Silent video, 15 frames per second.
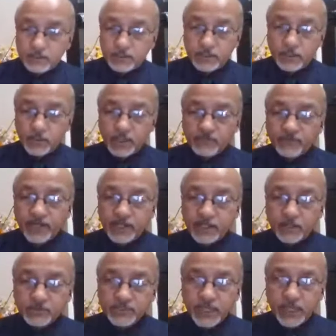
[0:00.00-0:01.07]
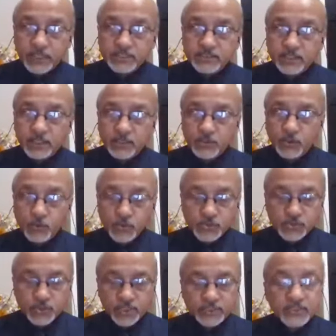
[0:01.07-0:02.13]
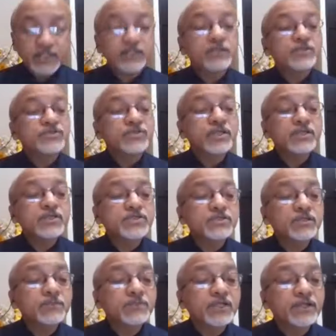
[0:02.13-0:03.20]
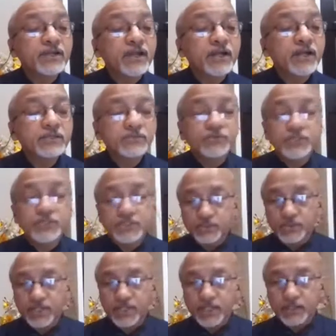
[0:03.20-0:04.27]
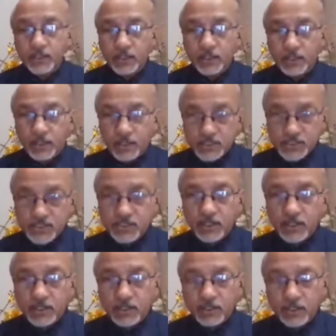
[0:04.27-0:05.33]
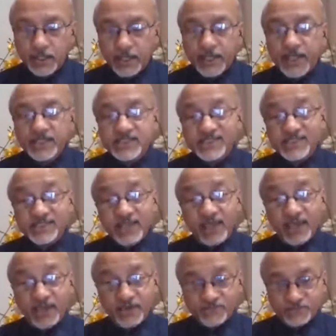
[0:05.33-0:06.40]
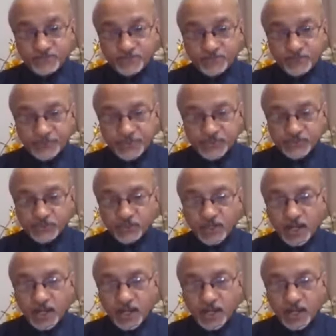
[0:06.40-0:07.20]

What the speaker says: you can find out the exact dose or exact concentration of the drug which you can consider as safe. So,